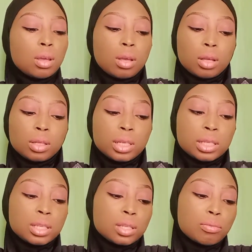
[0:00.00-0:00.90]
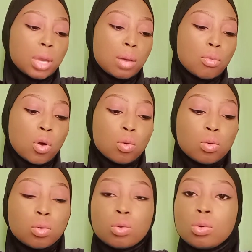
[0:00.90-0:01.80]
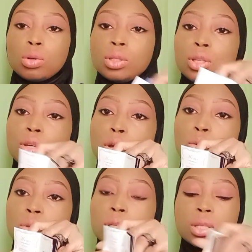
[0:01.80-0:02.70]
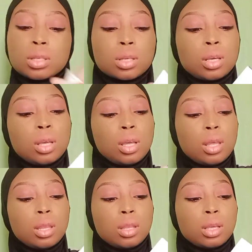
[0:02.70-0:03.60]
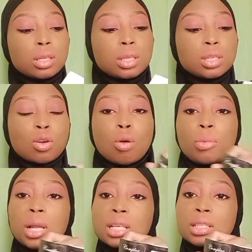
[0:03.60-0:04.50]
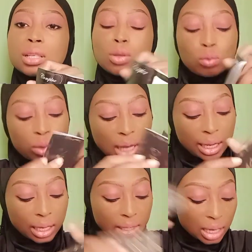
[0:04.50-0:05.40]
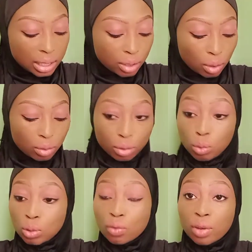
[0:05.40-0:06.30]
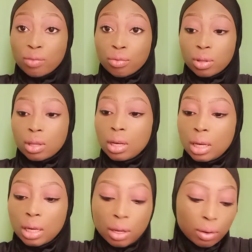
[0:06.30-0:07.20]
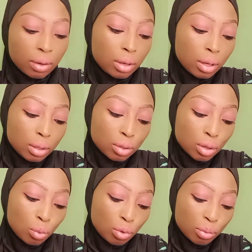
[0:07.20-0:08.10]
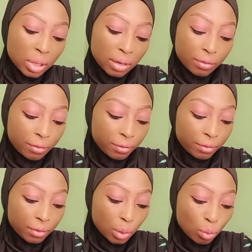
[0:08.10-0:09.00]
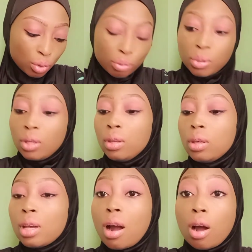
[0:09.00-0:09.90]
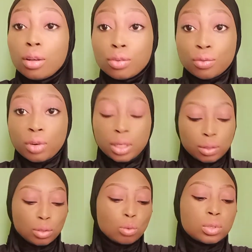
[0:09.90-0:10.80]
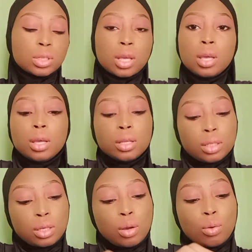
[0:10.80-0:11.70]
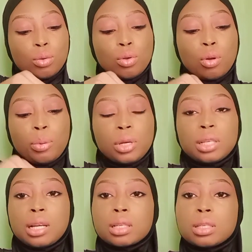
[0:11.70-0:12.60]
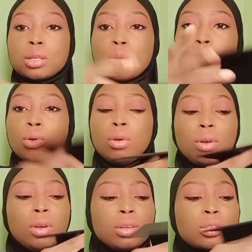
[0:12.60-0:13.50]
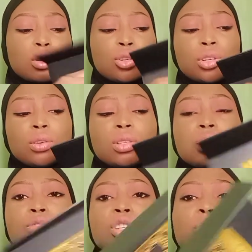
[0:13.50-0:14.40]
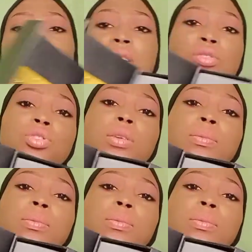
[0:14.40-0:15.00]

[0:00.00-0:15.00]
This is Memo, the notes. This is Complex, the notes. I guess it has notes of everything in here, so it wouldn't be hard to find the notes. So you open it like so. Such luxurious packaging.